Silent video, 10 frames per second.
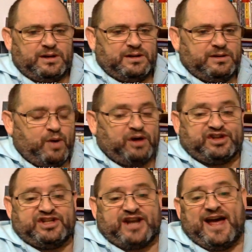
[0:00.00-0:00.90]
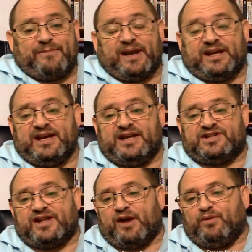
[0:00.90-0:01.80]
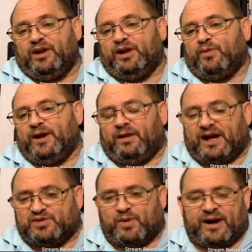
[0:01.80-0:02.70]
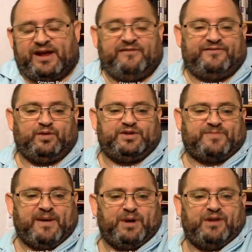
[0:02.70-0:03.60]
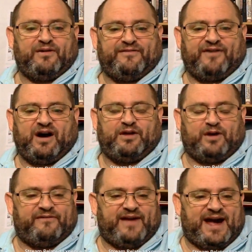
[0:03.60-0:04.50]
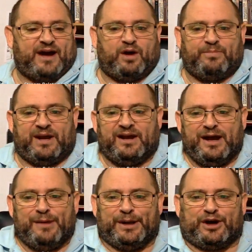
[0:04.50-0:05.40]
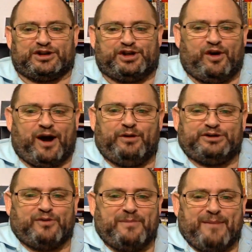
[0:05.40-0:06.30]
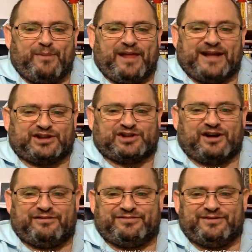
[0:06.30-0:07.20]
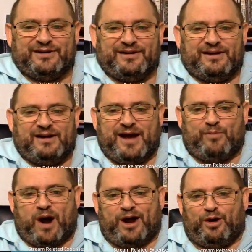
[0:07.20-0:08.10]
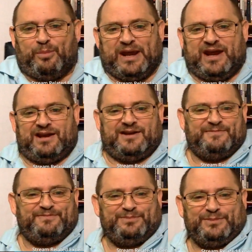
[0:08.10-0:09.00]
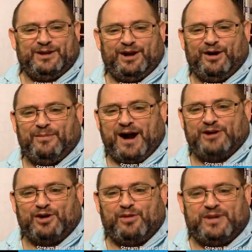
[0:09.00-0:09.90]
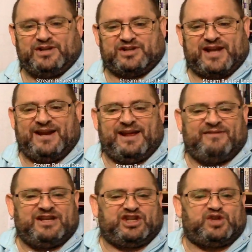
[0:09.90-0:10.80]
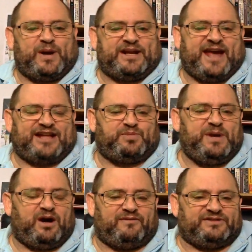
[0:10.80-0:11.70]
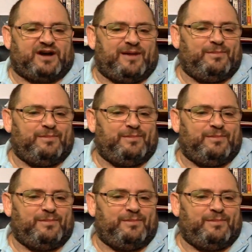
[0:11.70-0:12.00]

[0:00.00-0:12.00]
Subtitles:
well, since I had my kids, that I really realized what an influence my mother and father have had on me. Because, you know, I always remember that stuff. MYOB, you know, mind your own business. And this is what gets me all the time.